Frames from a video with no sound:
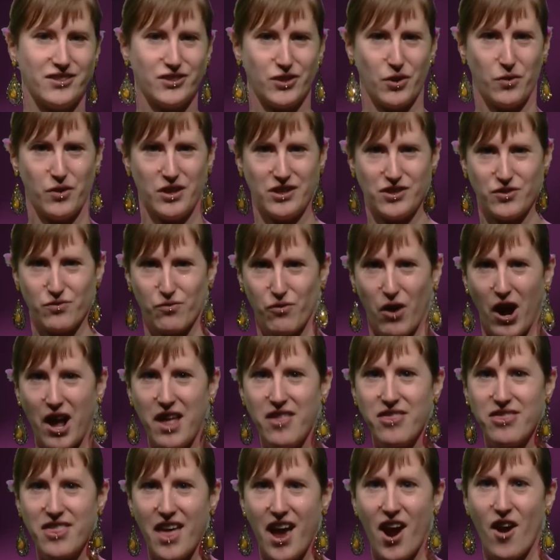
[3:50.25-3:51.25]
So it's
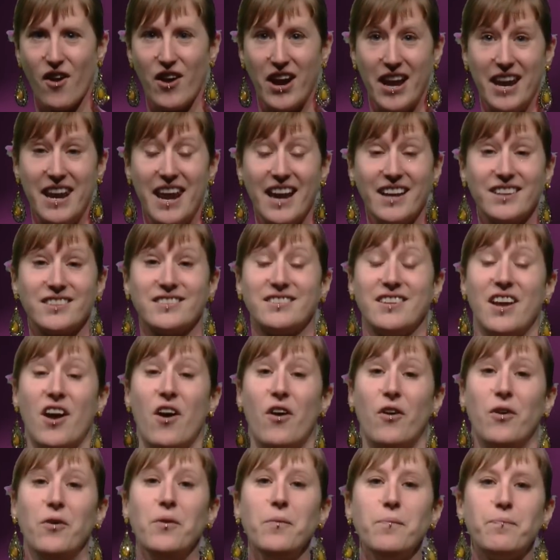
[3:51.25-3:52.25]
right there in
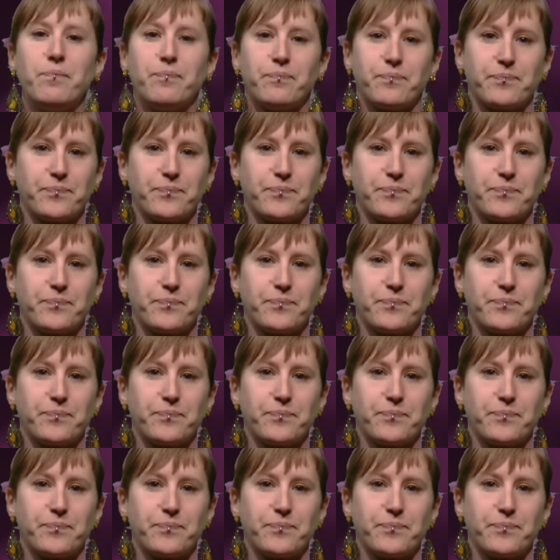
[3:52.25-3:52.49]
Excel.